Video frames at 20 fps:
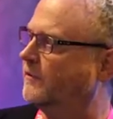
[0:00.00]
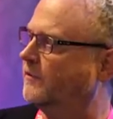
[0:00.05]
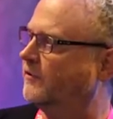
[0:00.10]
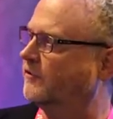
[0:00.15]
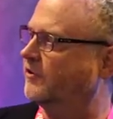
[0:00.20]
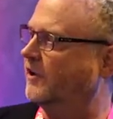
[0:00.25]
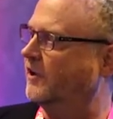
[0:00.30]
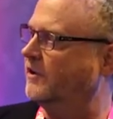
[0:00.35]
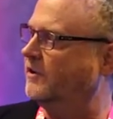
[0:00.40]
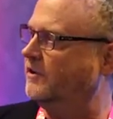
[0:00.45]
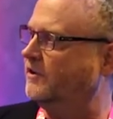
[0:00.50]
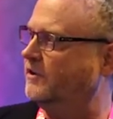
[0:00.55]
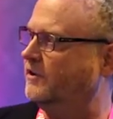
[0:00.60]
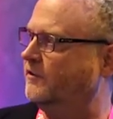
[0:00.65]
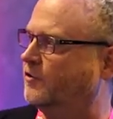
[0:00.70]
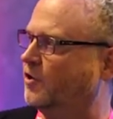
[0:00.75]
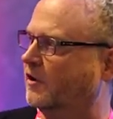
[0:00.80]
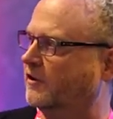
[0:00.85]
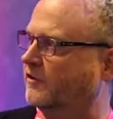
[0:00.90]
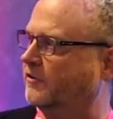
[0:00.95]
So
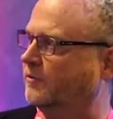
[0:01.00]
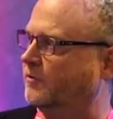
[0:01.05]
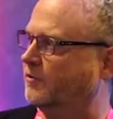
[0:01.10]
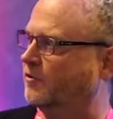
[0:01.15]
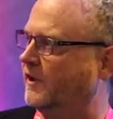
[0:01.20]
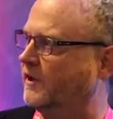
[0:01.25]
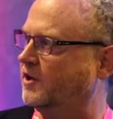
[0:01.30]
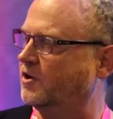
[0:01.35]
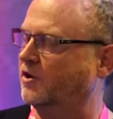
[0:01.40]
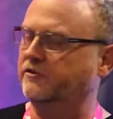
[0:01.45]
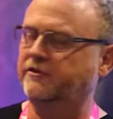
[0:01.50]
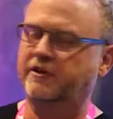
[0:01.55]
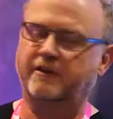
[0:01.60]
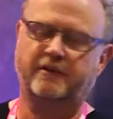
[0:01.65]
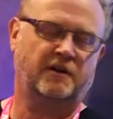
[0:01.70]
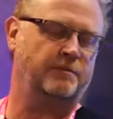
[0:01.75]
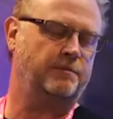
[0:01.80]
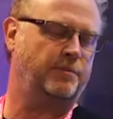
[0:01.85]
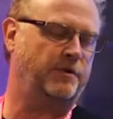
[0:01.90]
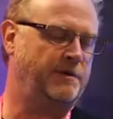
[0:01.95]
you've got some great content
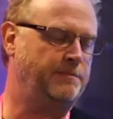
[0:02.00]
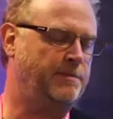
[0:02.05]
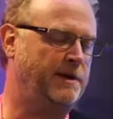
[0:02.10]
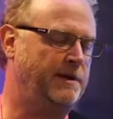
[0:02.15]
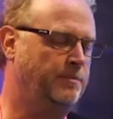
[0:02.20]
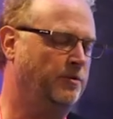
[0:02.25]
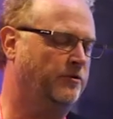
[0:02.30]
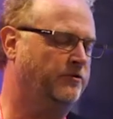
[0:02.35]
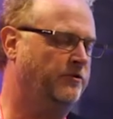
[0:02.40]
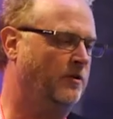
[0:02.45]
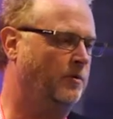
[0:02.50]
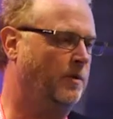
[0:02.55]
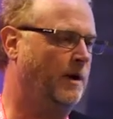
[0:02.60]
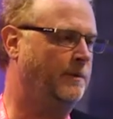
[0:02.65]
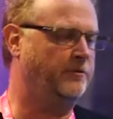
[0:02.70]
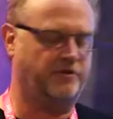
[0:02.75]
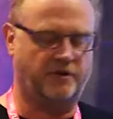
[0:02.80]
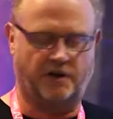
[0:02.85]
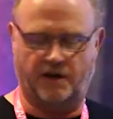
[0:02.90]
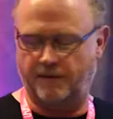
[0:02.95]
that can bring people to the
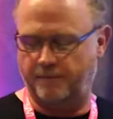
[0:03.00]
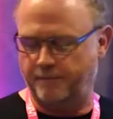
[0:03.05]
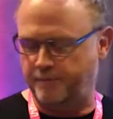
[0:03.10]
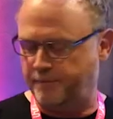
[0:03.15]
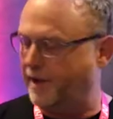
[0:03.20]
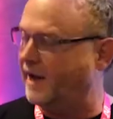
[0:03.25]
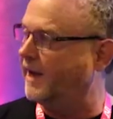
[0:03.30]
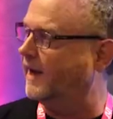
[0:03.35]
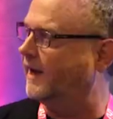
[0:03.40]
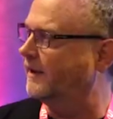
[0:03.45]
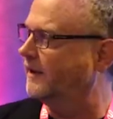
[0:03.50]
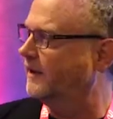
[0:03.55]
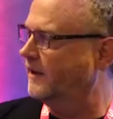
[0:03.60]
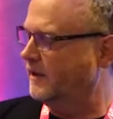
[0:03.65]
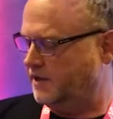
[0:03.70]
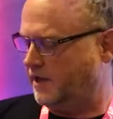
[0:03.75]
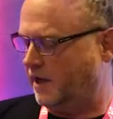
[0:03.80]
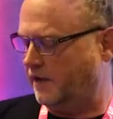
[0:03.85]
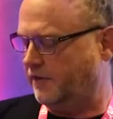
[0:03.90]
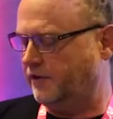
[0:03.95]
website, but
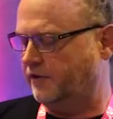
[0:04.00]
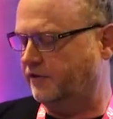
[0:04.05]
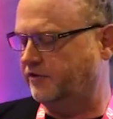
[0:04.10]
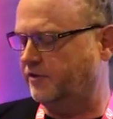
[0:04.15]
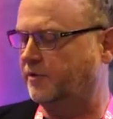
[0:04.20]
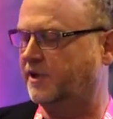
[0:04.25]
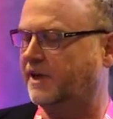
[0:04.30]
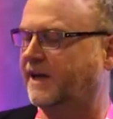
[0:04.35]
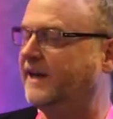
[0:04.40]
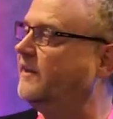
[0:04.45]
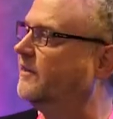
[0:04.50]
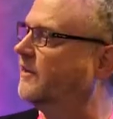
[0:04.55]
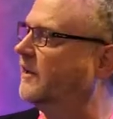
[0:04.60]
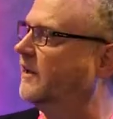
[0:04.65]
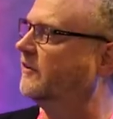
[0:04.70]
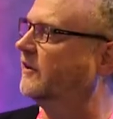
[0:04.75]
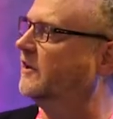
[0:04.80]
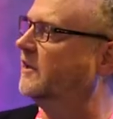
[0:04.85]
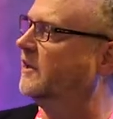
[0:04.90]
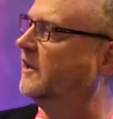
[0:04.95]
there are some key
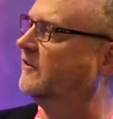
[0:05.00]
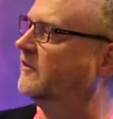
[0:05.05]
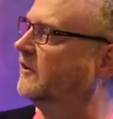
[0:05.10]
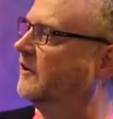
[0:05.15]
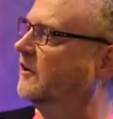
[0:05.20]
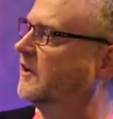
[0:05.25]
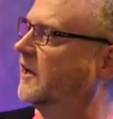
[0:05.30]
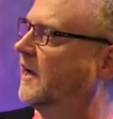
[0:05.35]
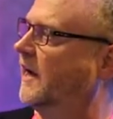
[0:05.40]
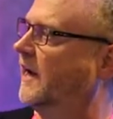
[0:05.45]
things that you need to look